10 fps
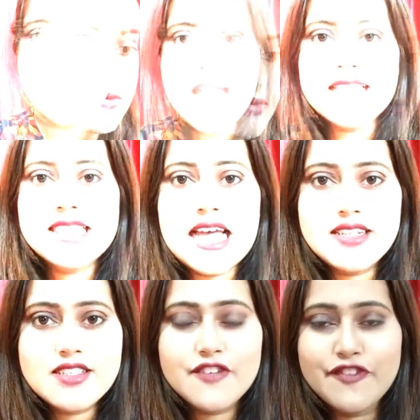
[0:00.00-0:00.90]
And that
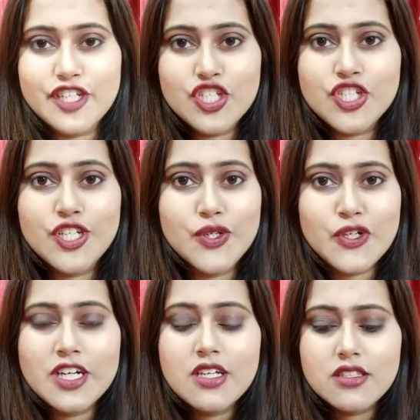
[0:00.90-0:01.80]
is the finished look.
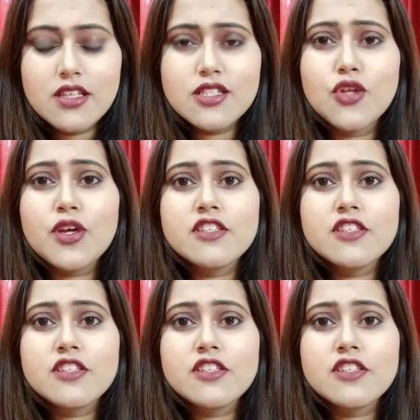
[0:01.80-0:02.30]
This look